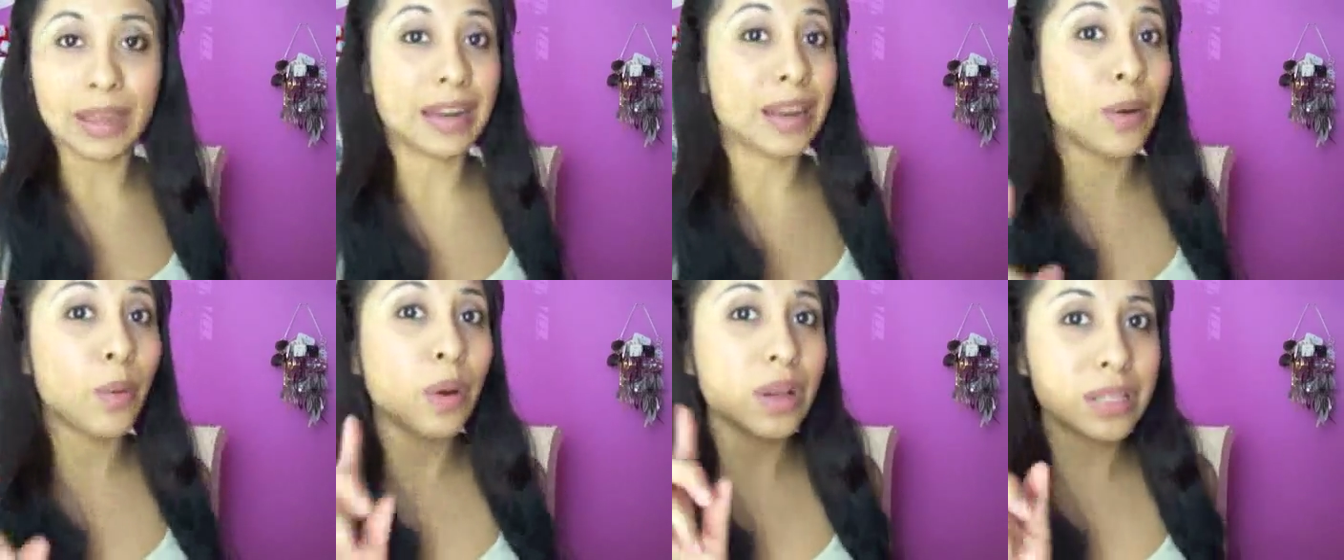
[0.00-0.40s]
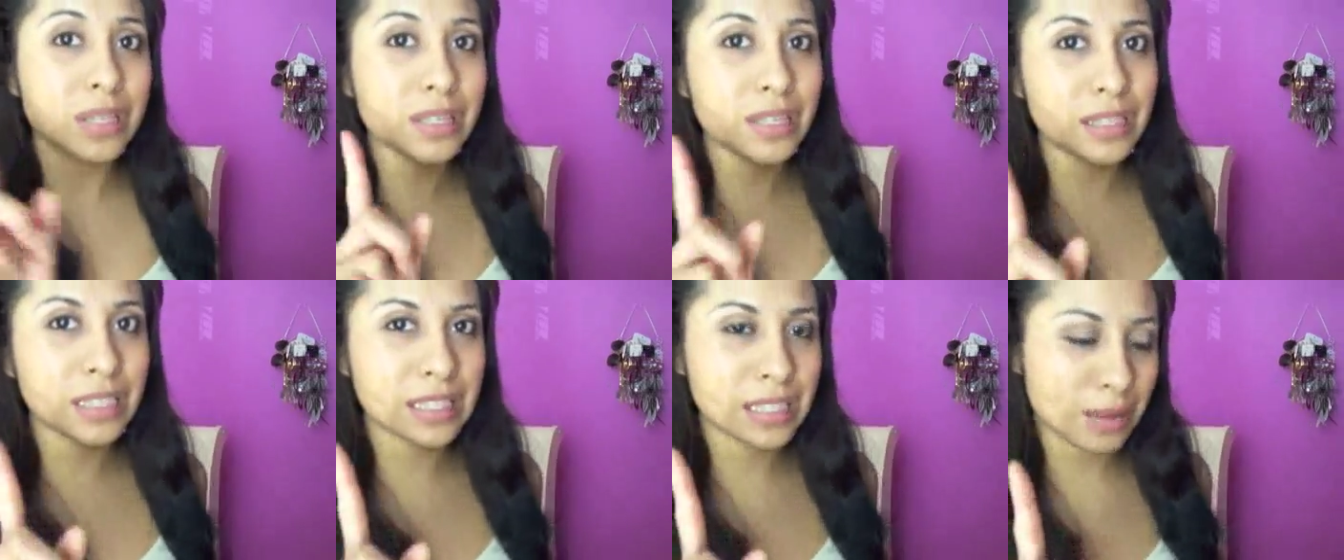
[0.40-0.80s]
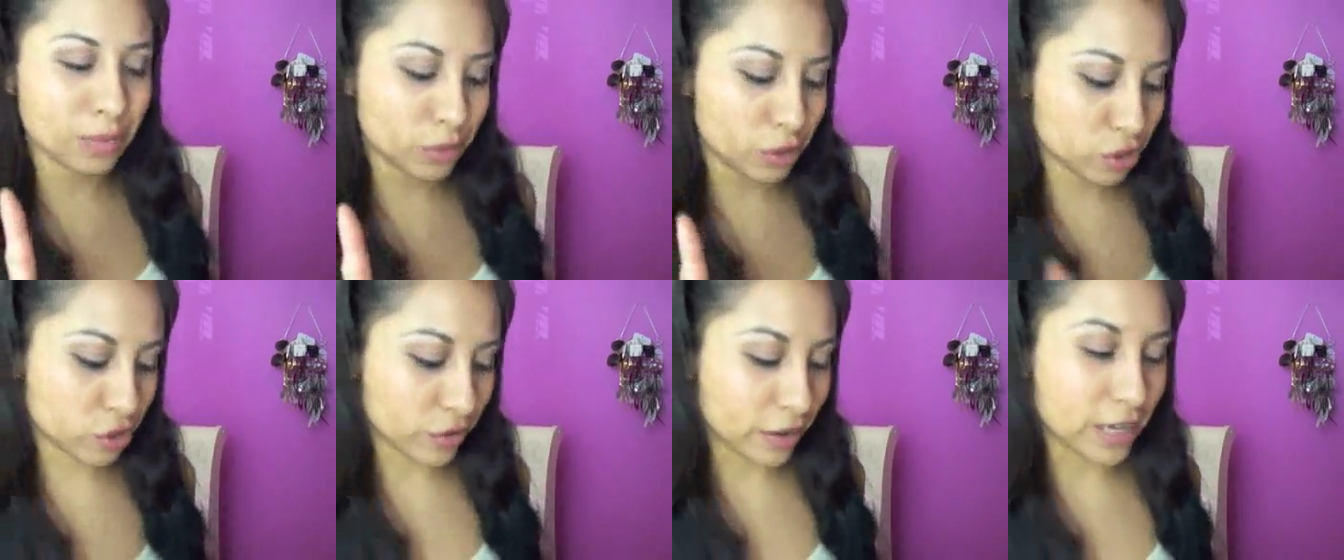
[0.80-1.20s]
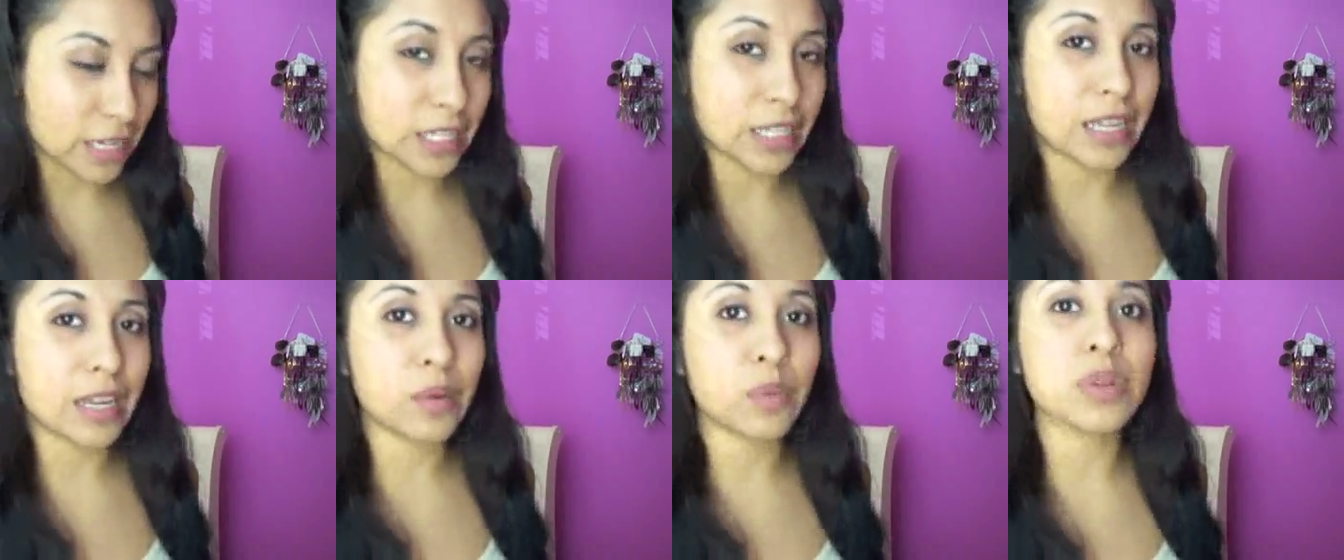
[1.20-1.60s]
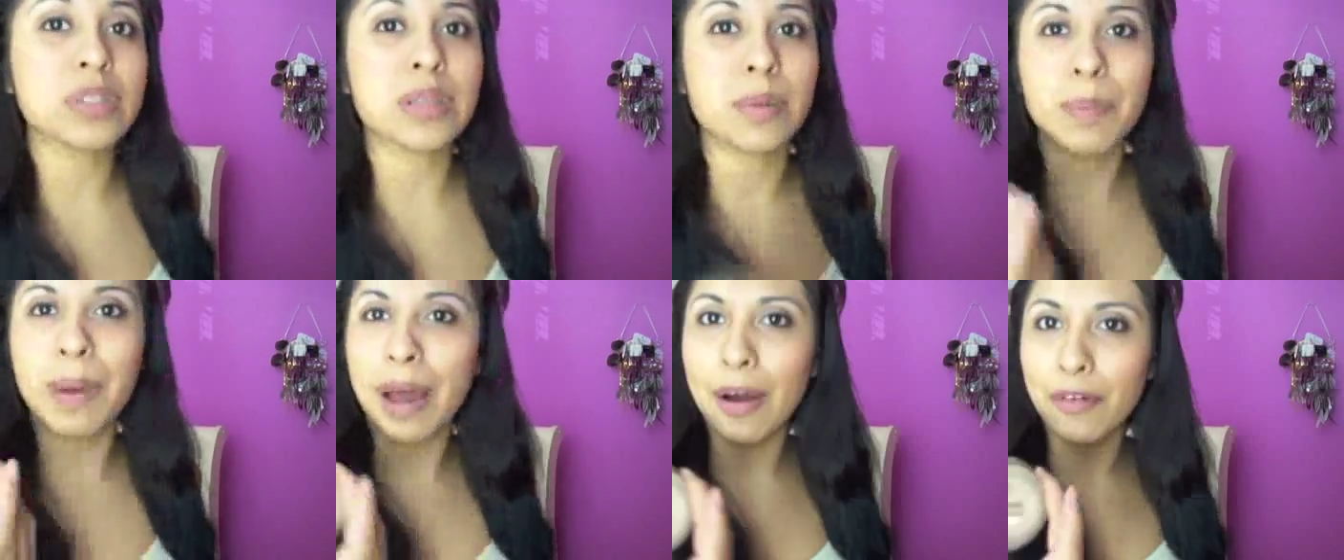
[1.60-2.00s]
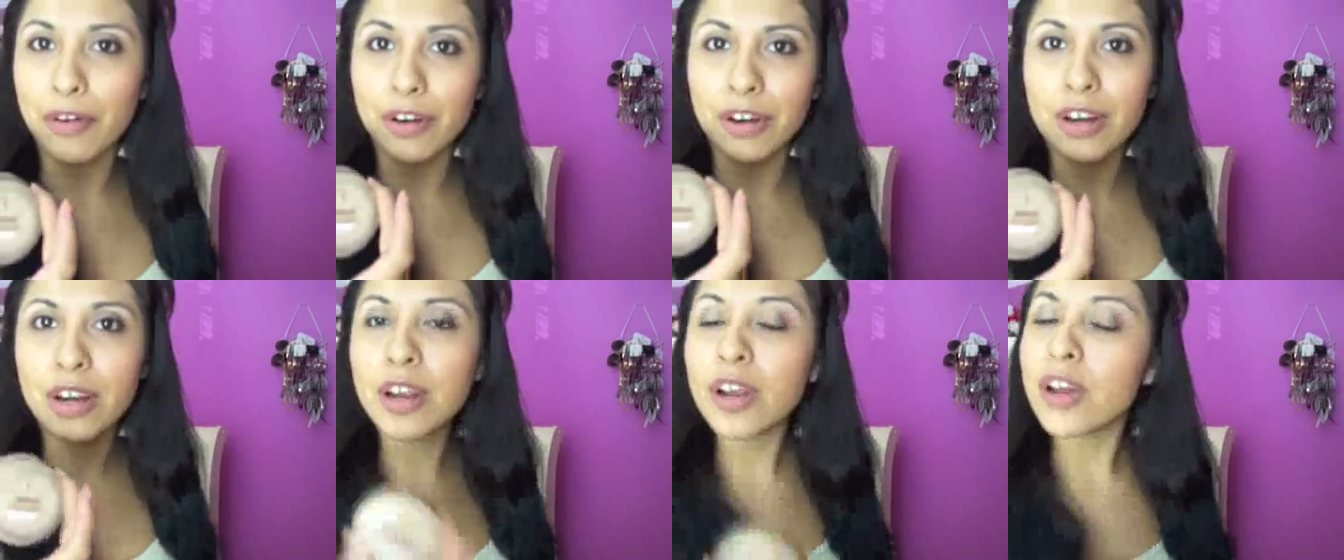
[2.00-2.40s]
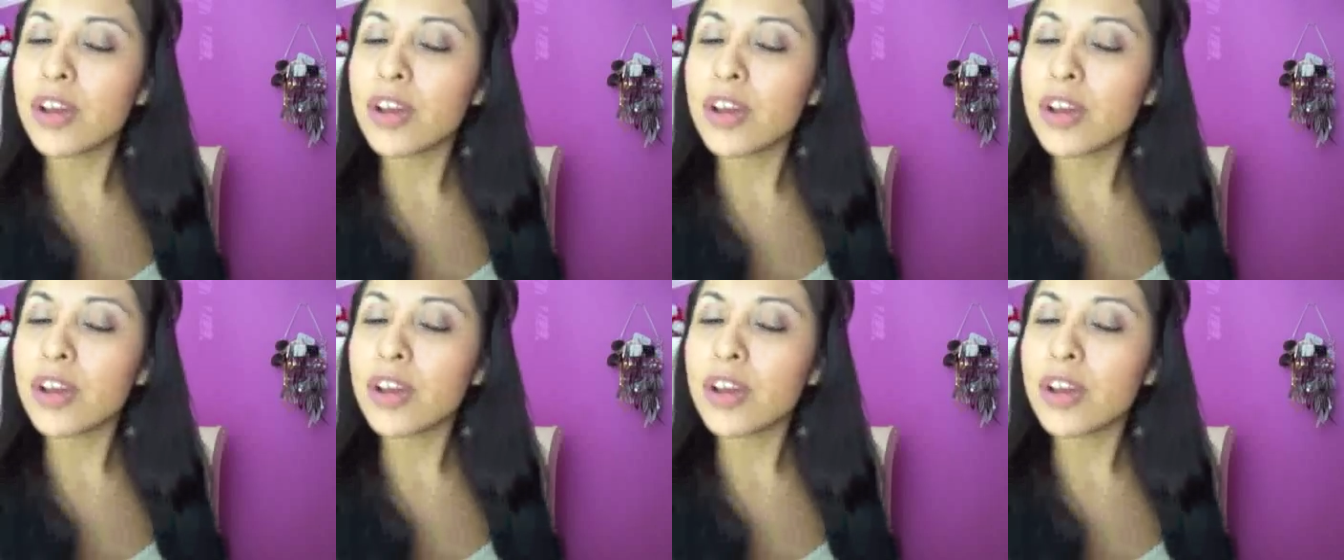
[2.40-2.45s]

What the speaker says: and it wasn't the tinted moisturizer, it was the powder.